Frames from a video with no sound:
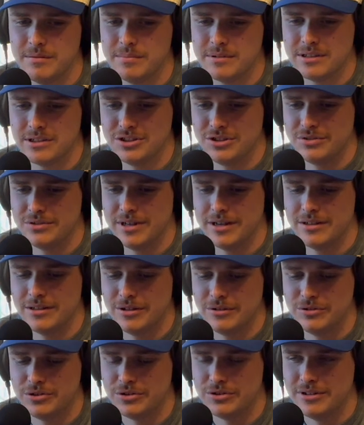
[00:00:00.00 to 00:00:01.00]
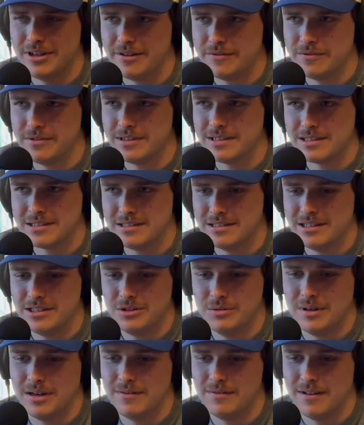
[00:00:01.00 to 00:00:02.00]
because you download your Netflix and then
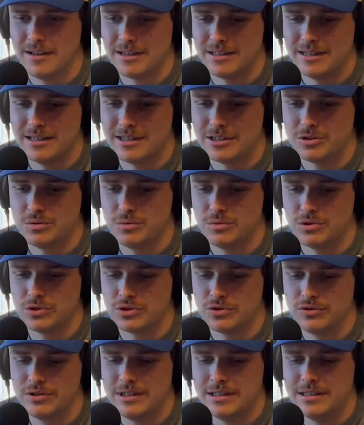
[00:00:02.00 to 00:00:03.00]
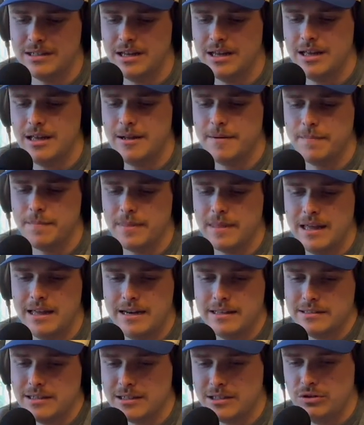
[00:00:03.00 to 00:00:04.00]
you have like an actual screen. And
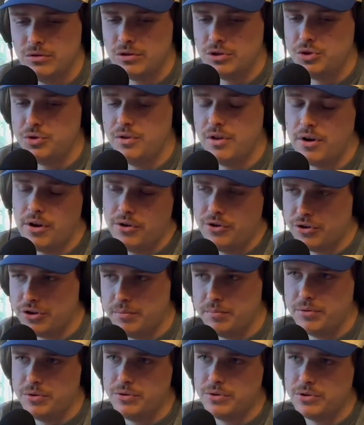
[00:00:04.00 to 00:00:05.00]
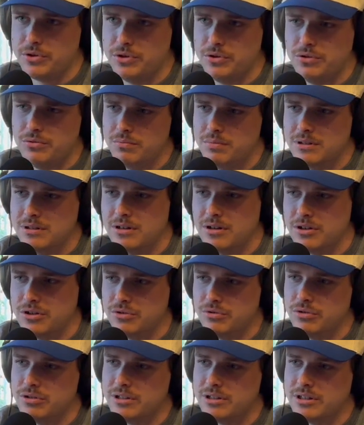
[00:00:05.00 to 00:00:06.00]
it's like you can do that on your computer too, but are you
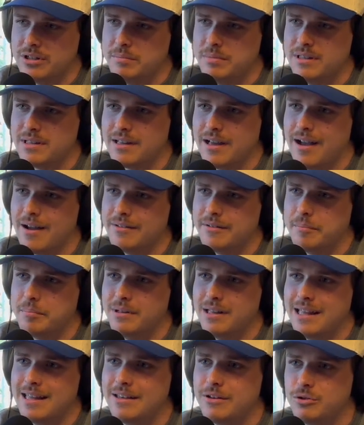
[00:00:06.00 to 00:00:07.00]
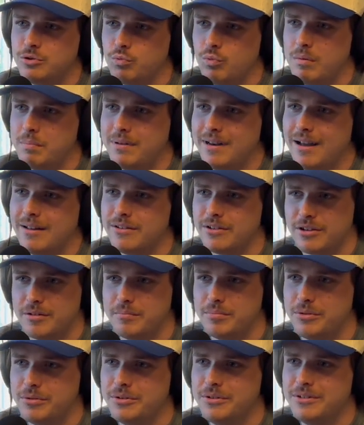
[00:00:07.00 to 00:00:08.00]
really going to be the guy on the plane who's whipping out the
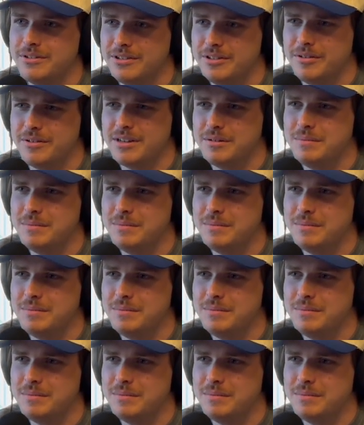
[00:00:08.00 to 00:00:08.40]
computer? You know what I